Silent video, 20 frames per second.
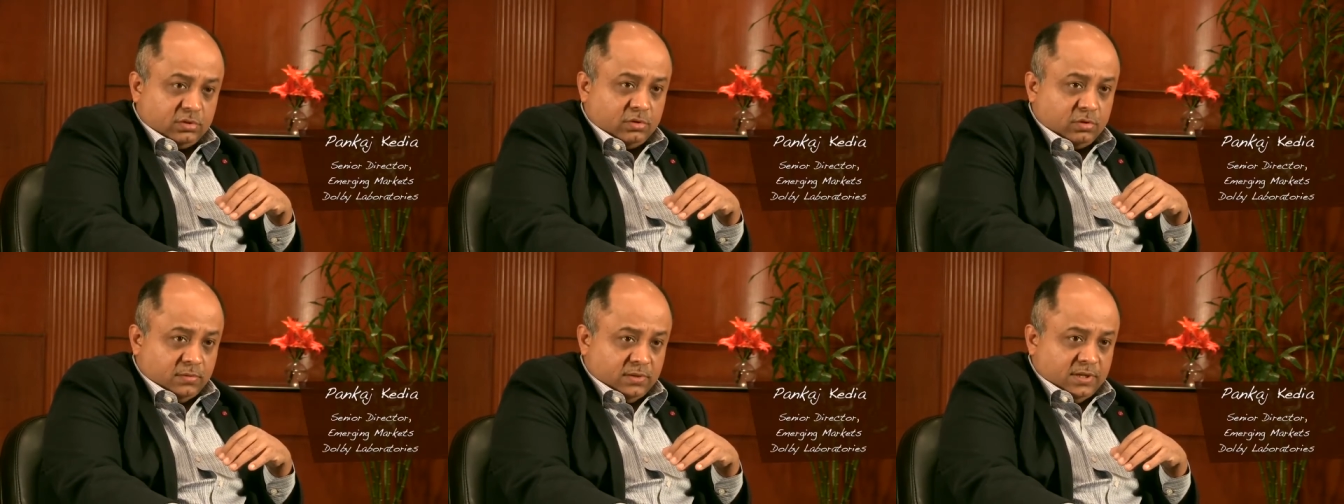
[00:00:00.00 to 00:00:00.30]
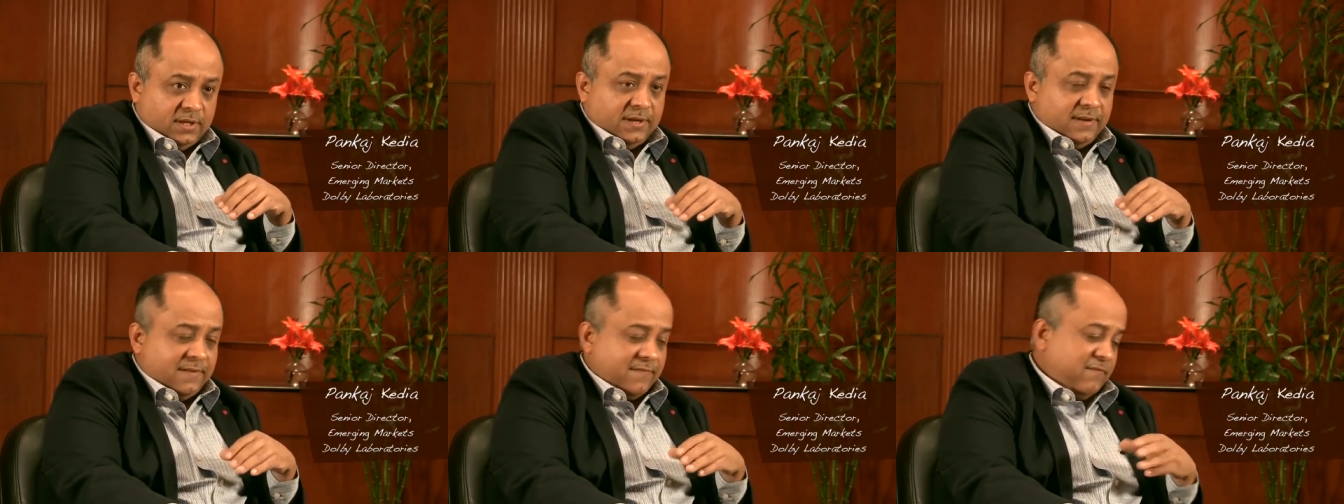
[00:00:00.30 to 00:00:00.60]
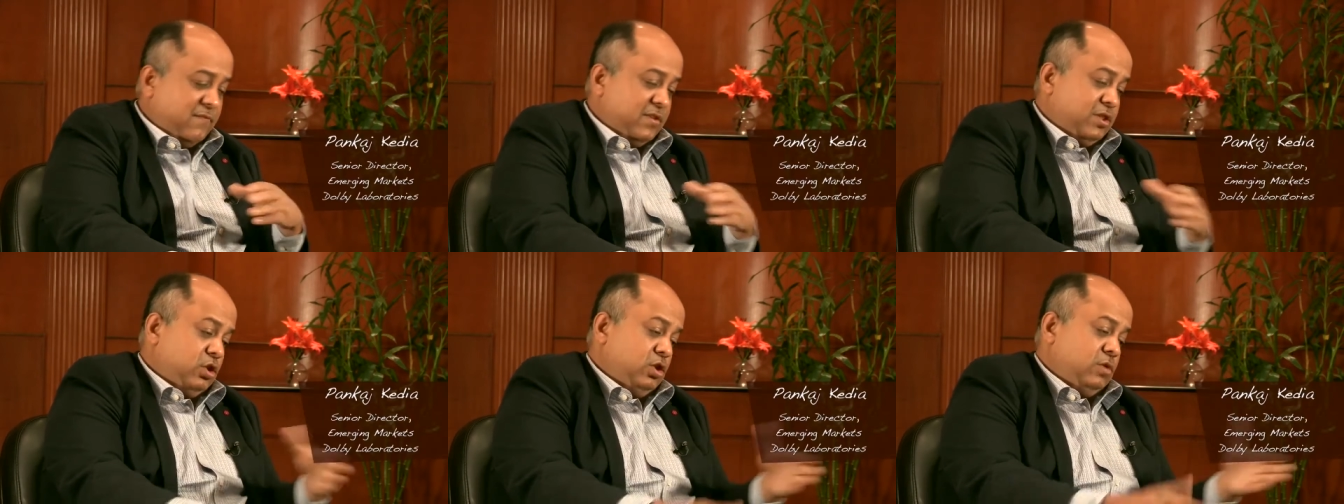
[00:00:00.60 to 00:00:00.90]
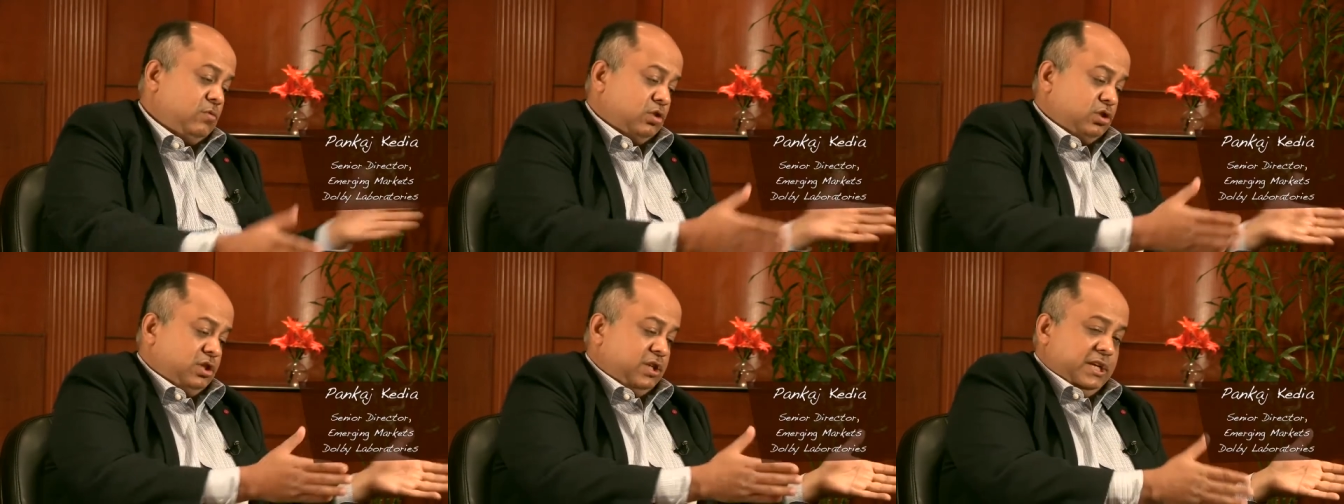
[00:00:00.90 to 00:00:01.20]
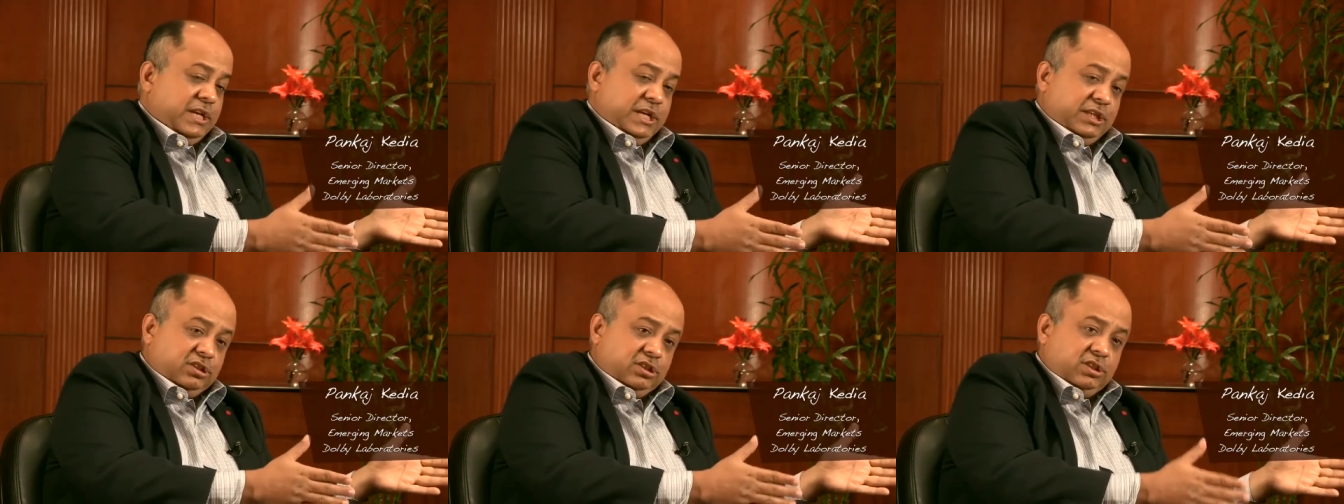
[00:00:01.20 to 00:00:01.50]
So whether you're
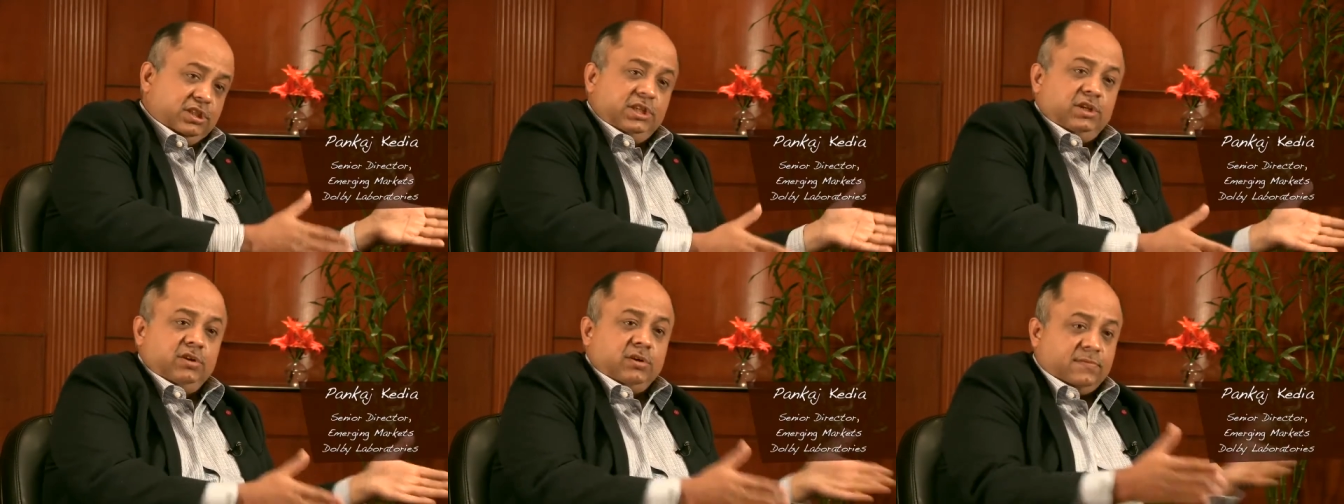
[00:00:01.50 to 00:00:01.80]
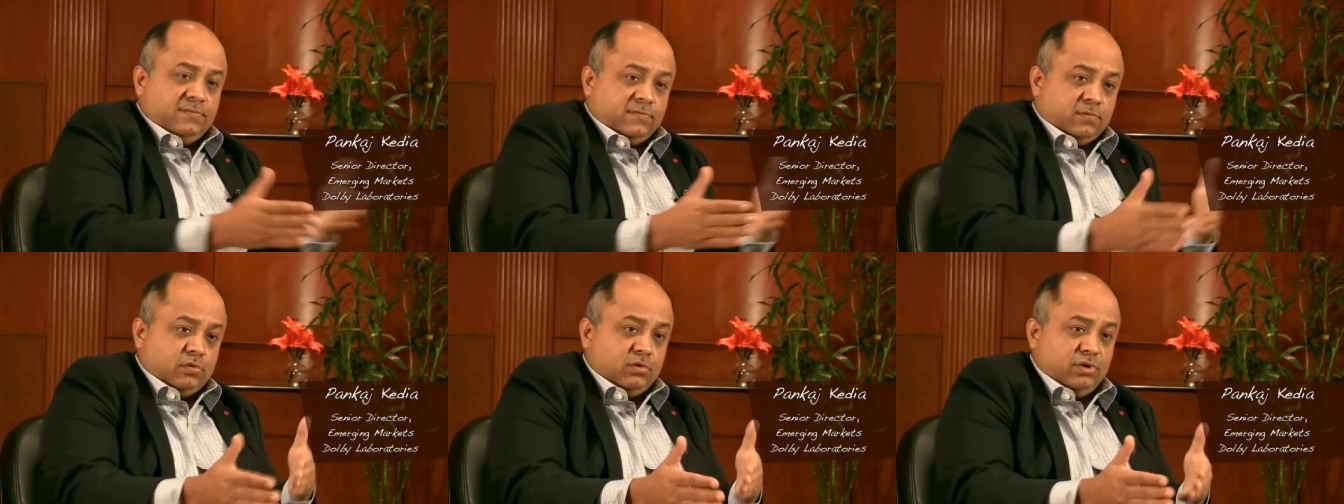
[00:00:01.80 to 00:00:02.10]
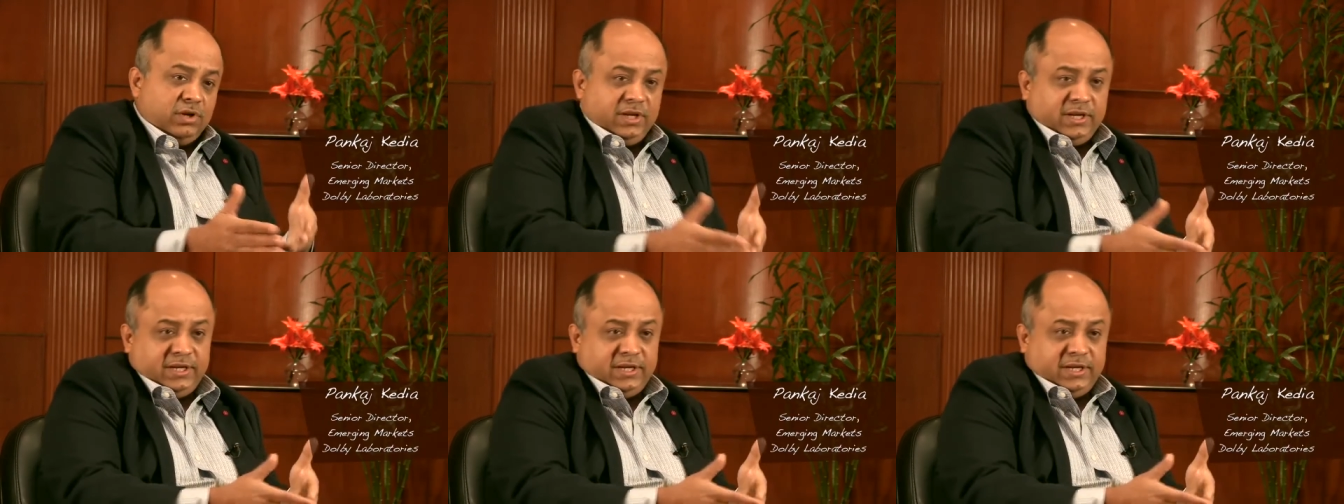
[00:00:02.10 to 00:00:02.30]
watching H D or four